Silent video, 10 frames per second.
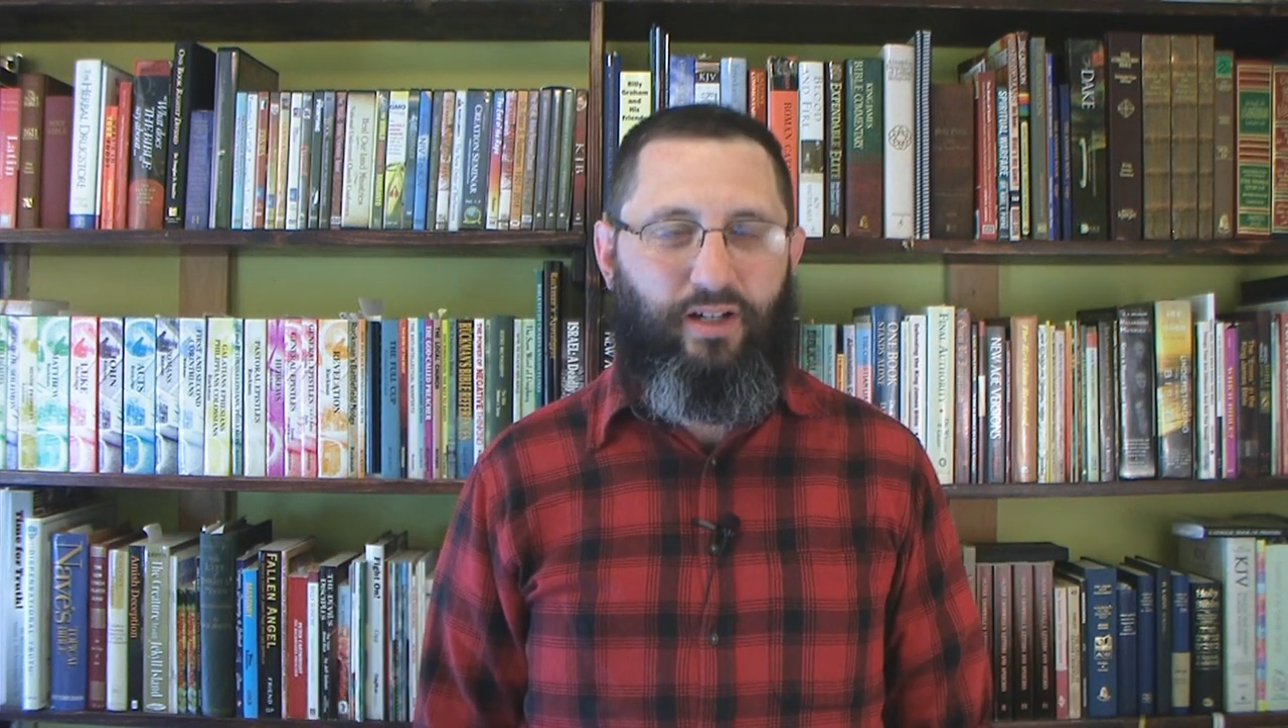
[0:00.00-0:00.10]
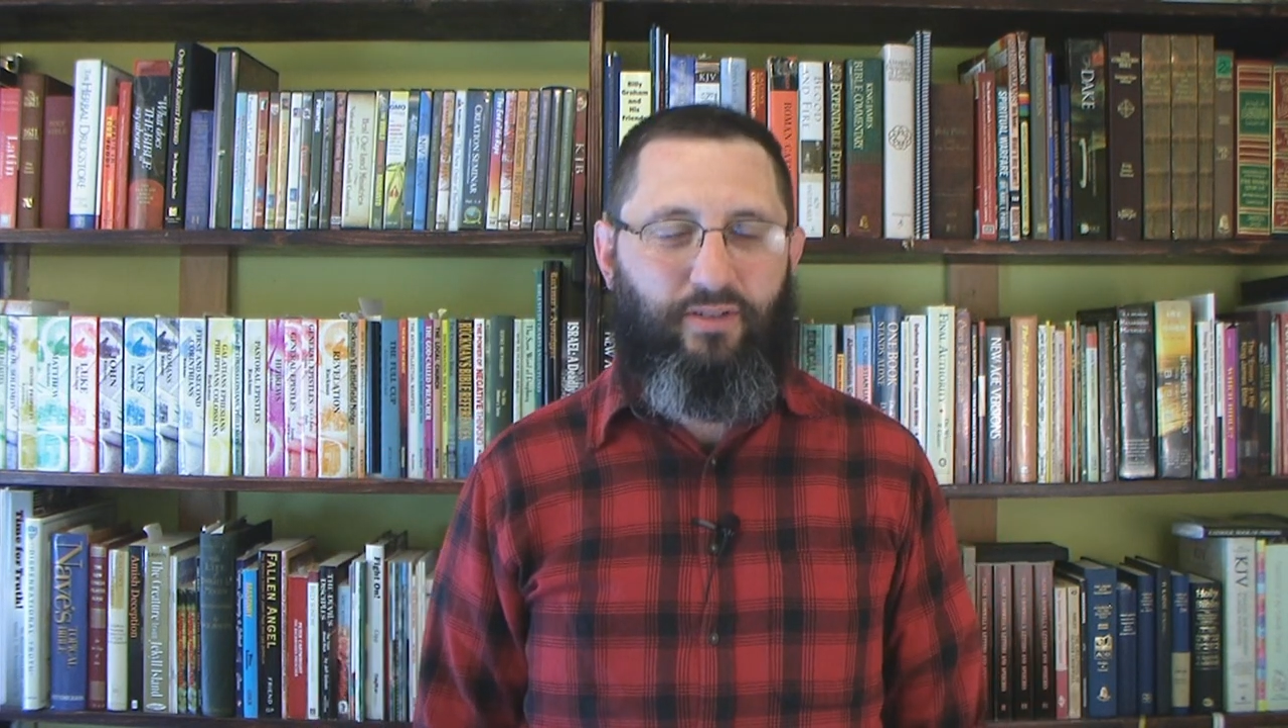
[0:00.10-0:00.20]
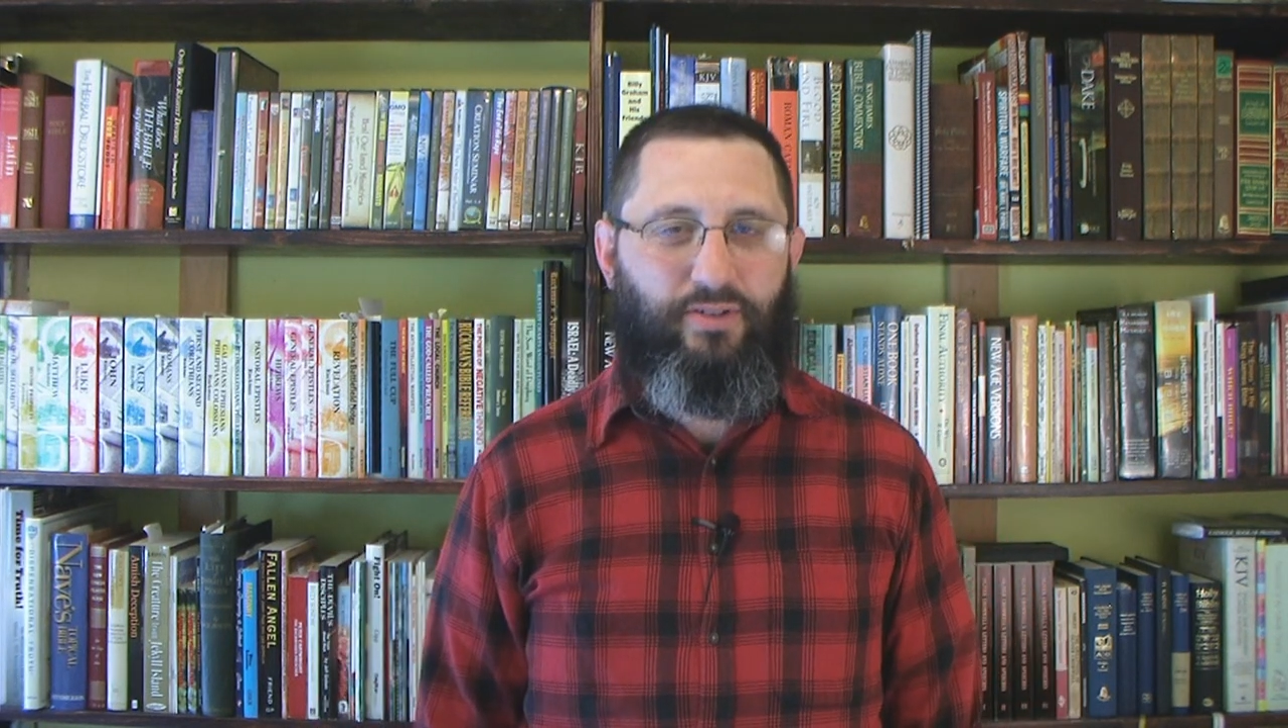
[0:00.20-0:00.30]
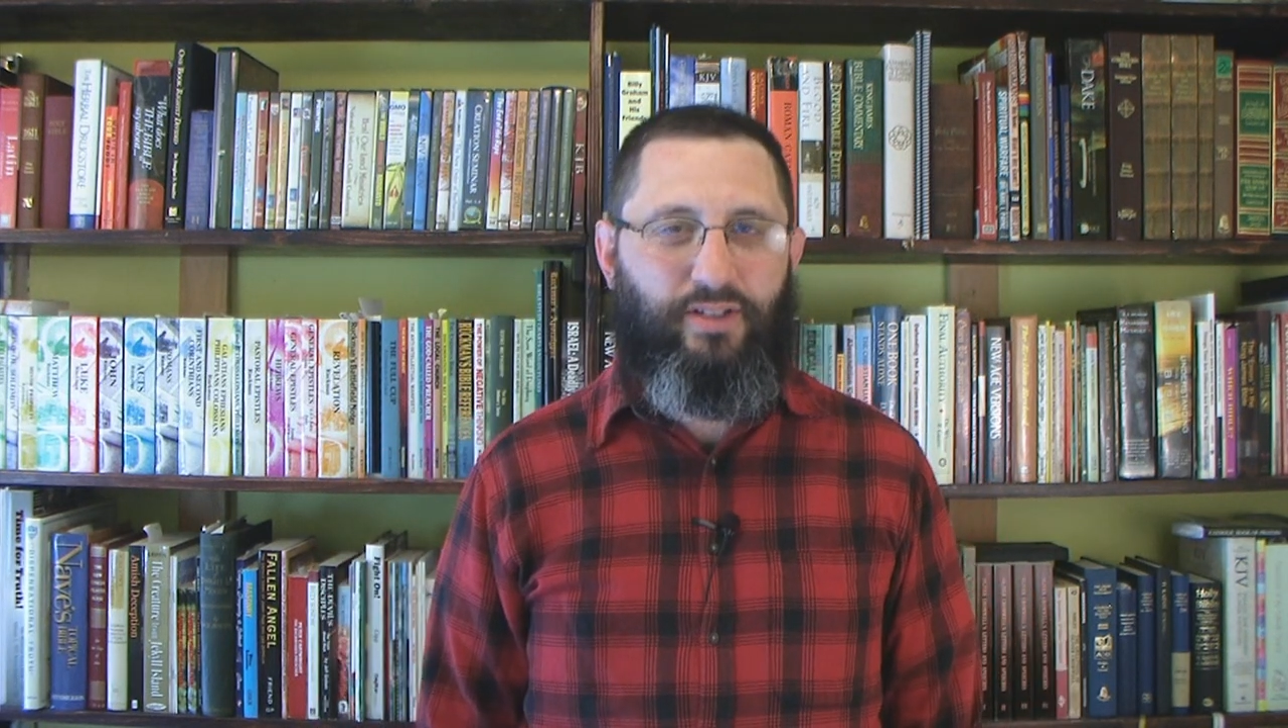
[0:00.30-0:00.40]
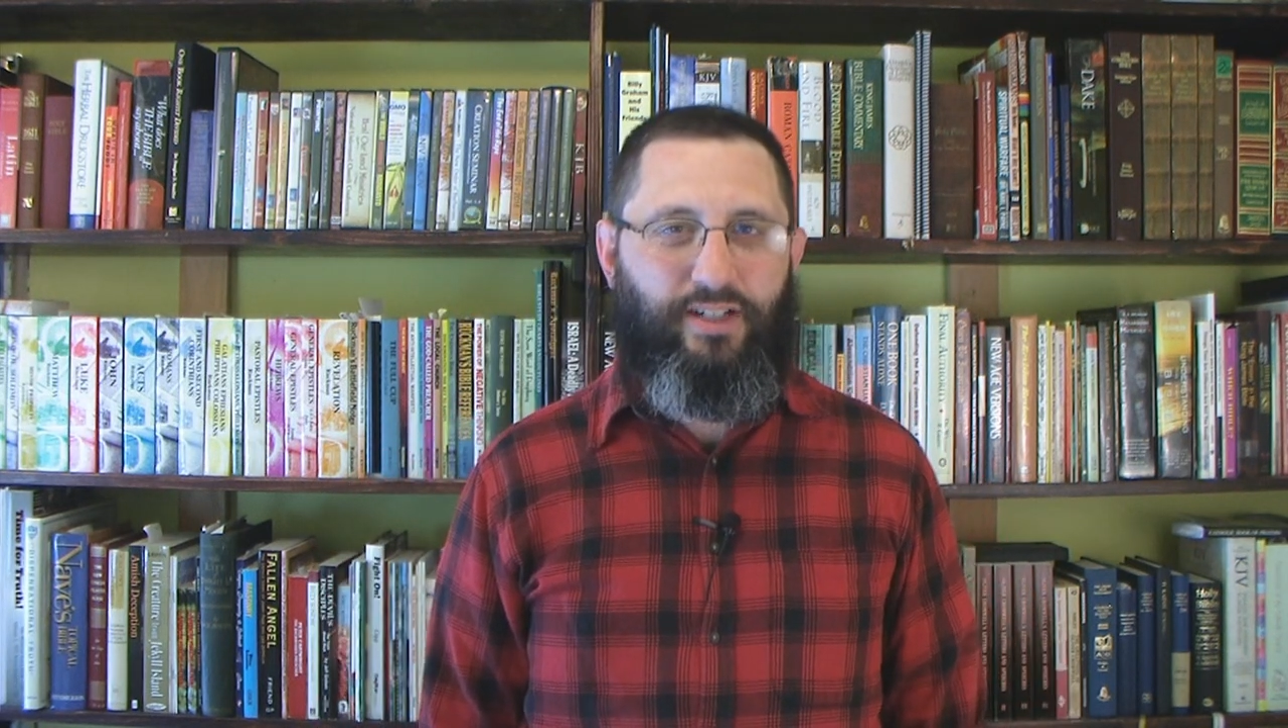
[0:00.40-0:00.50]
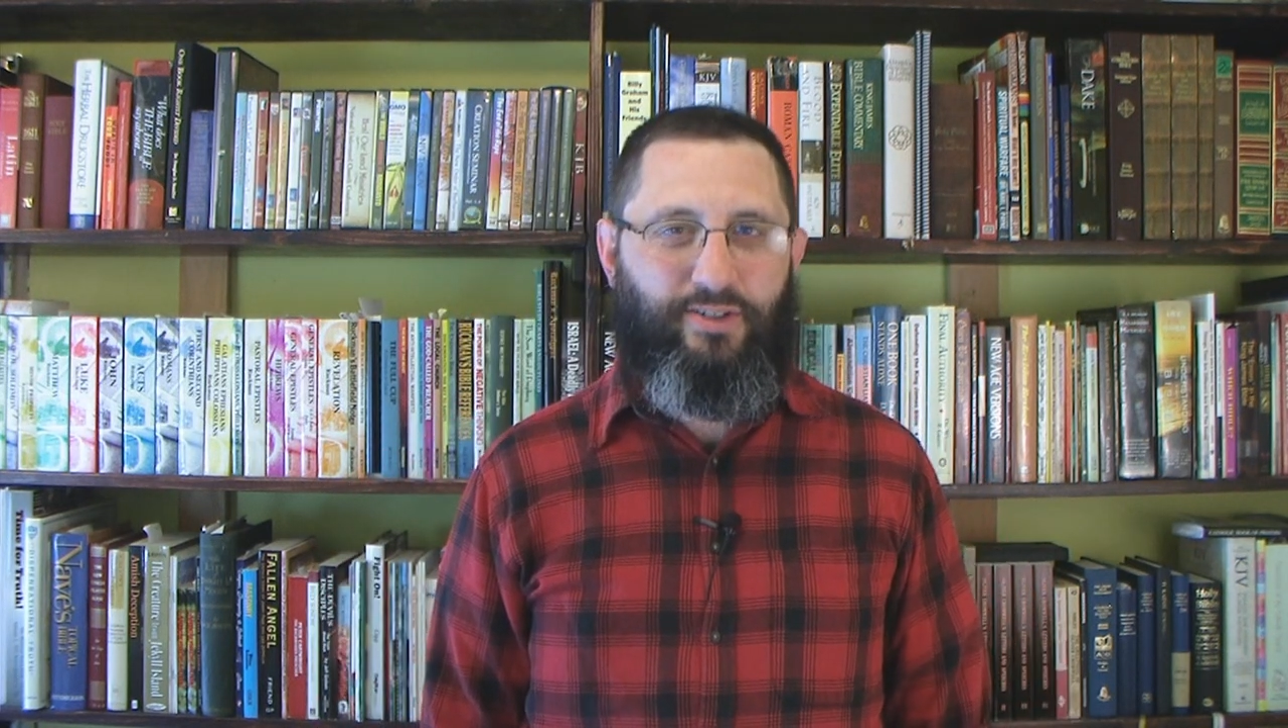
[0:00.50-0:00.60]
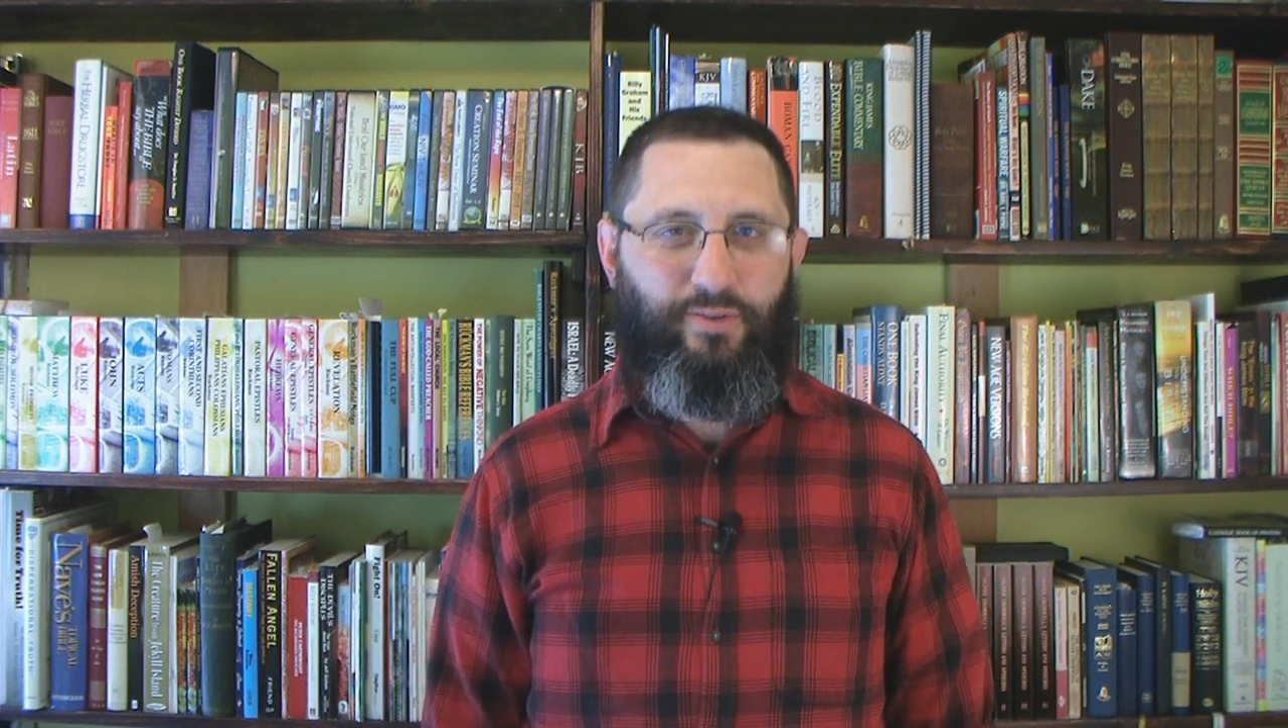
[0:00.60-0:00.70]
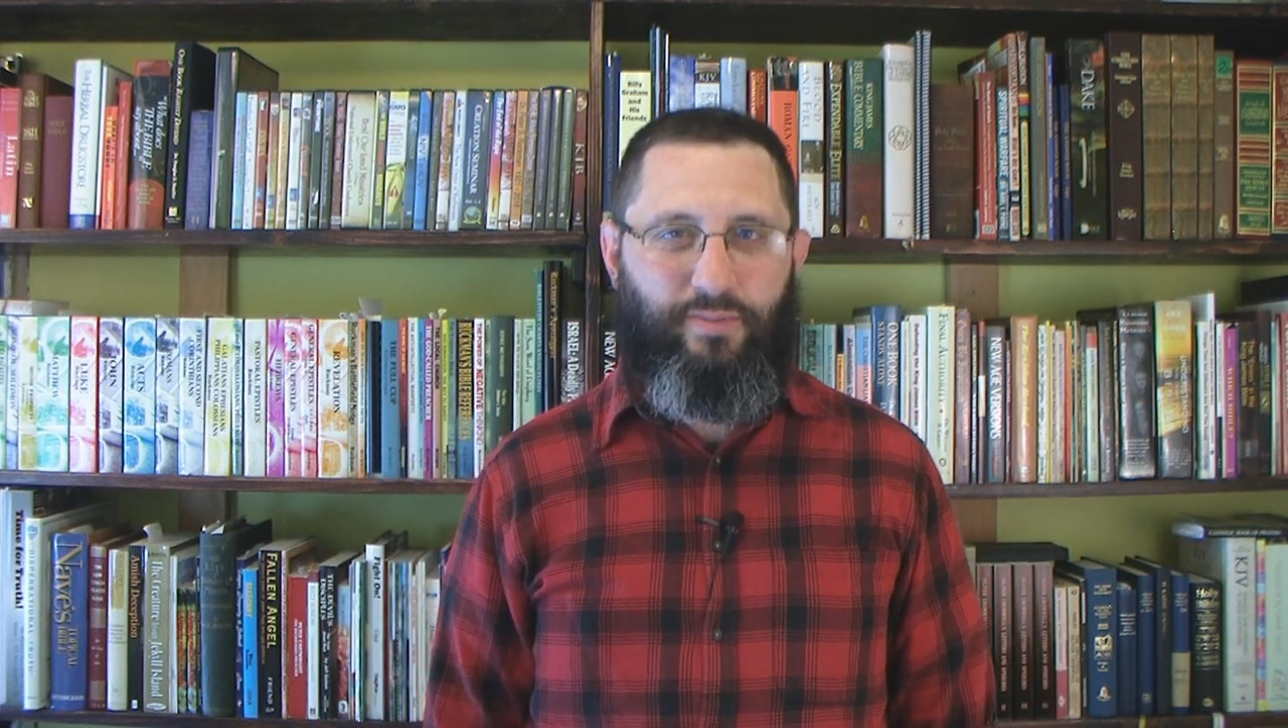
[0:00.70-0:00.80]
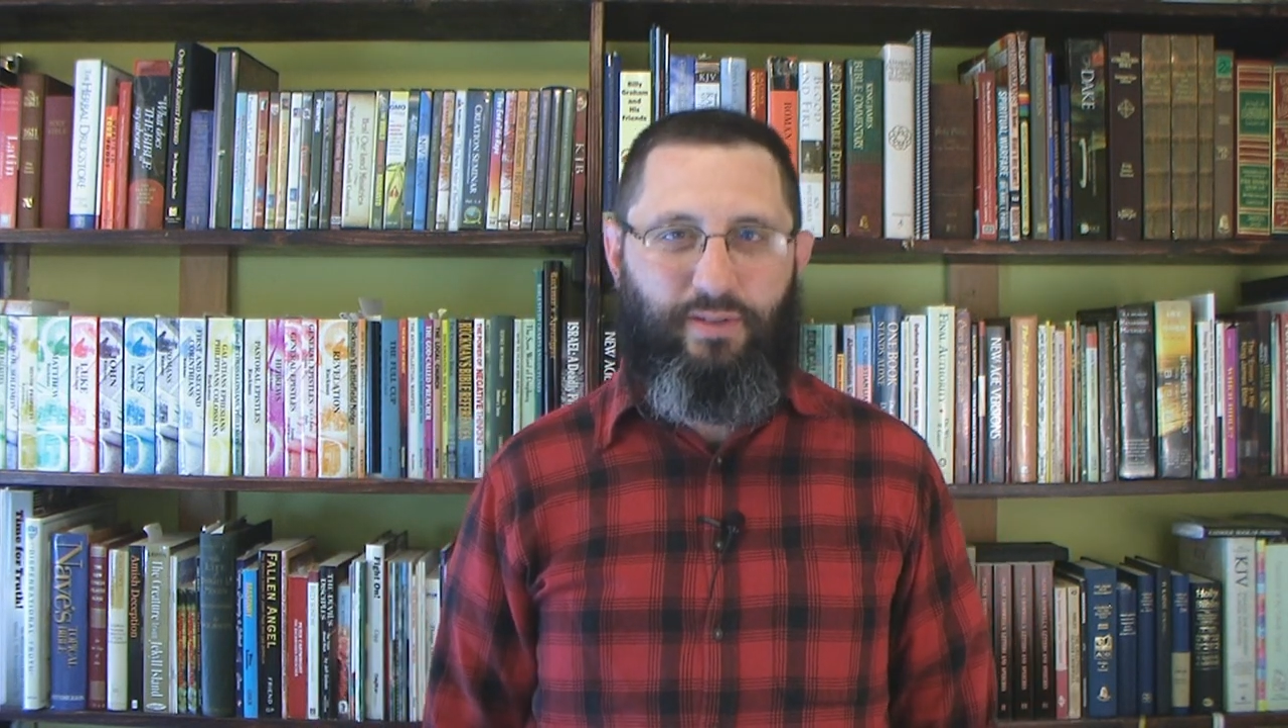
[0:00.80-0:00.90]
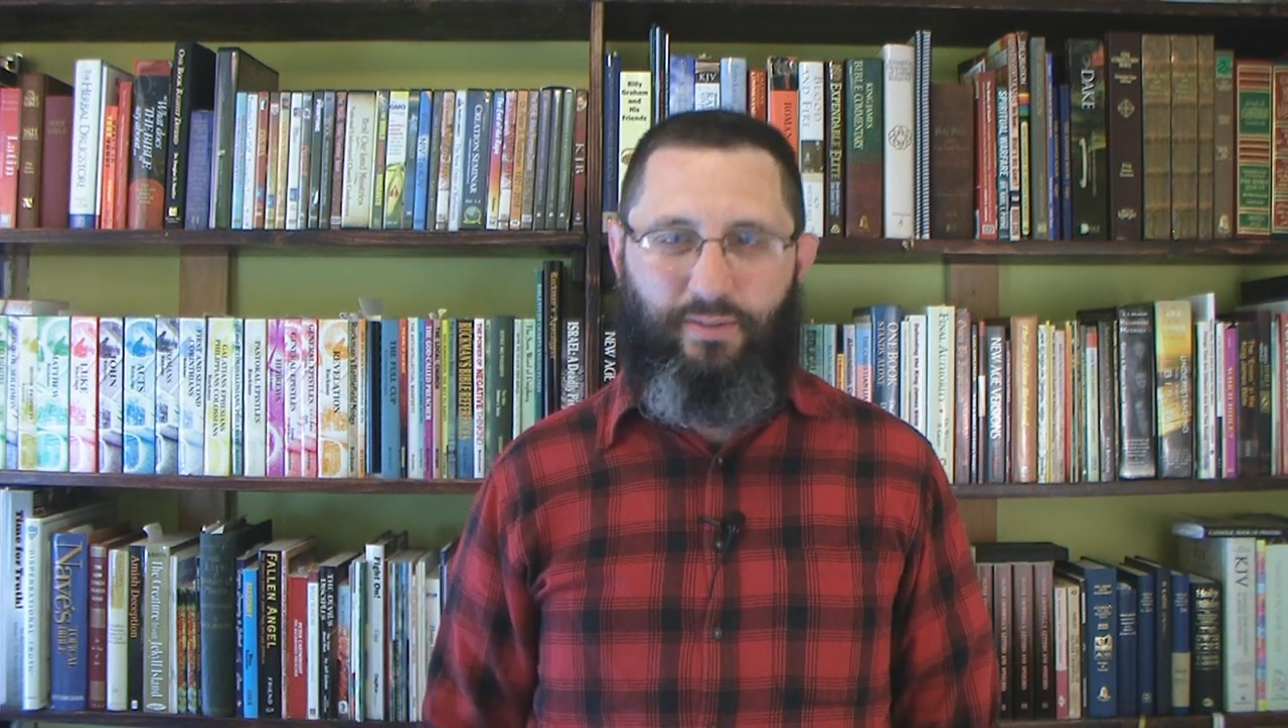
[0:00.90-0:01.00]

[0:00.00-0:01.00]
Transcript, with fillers: conversations with